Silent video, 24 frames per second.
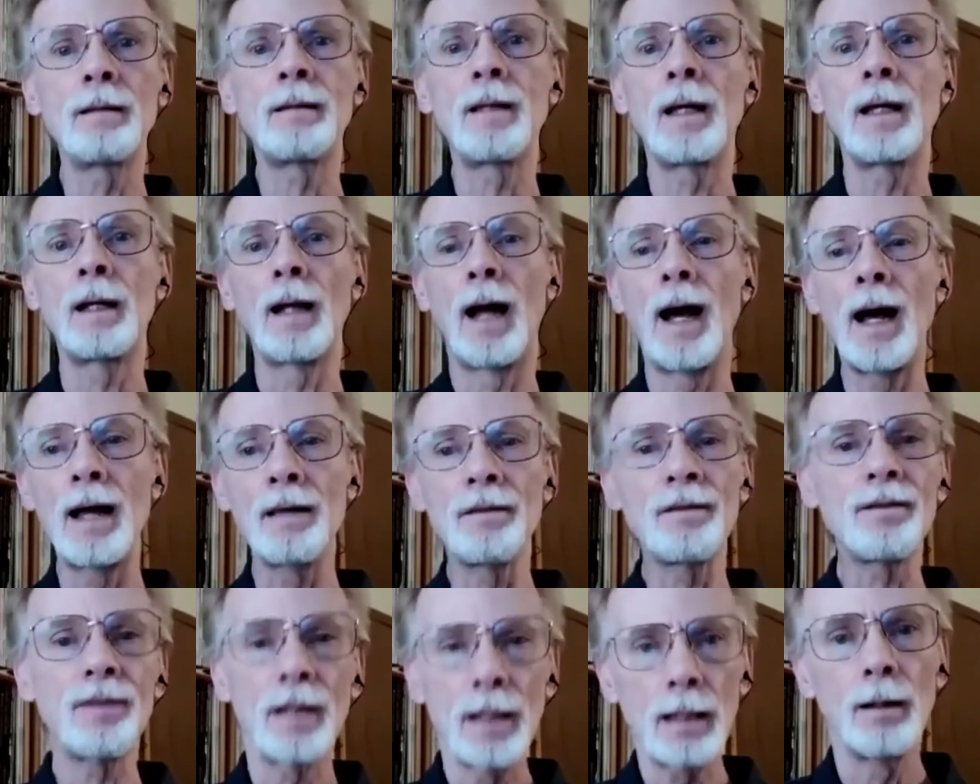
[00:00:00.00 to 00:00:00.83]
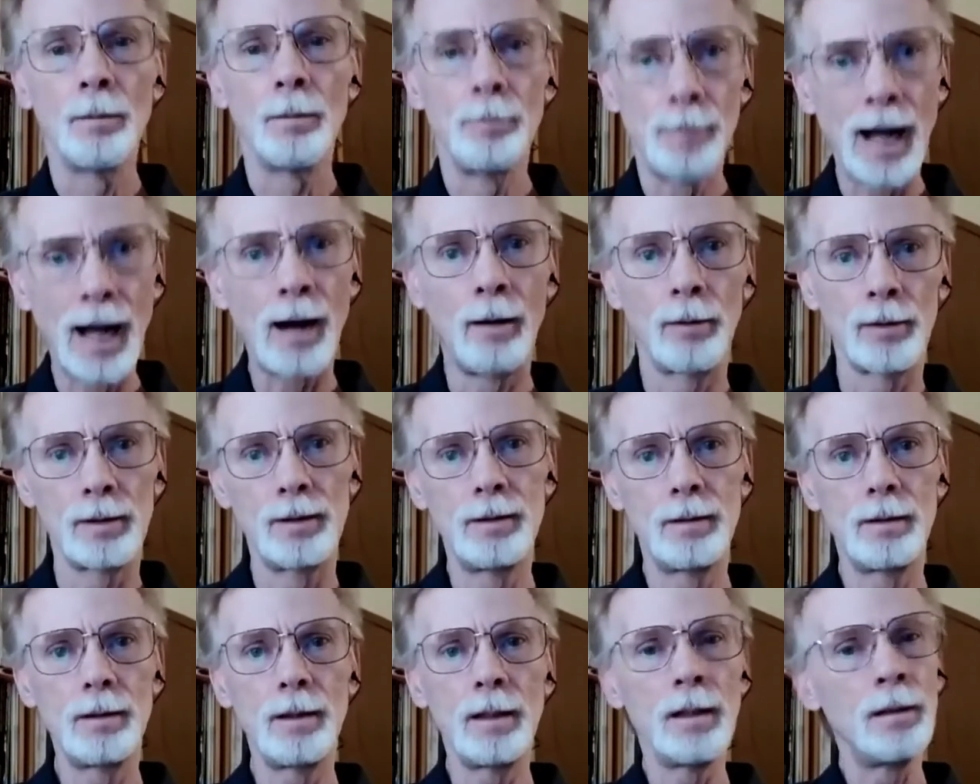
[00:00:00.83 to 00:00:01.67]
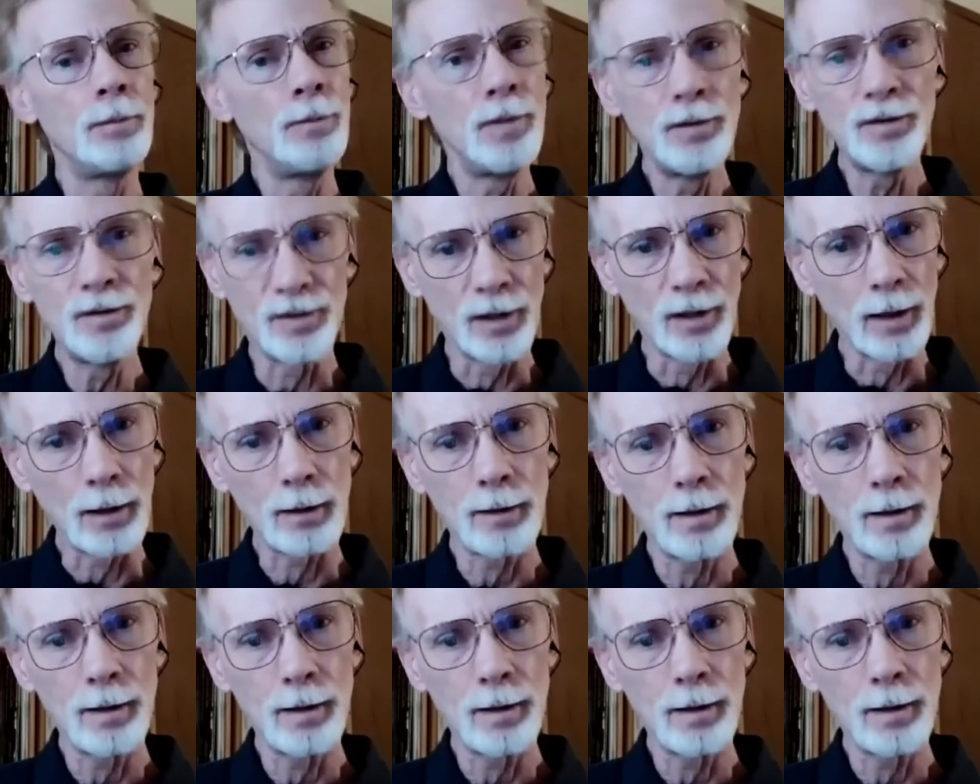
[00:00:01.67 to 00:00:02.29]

that I think about in music.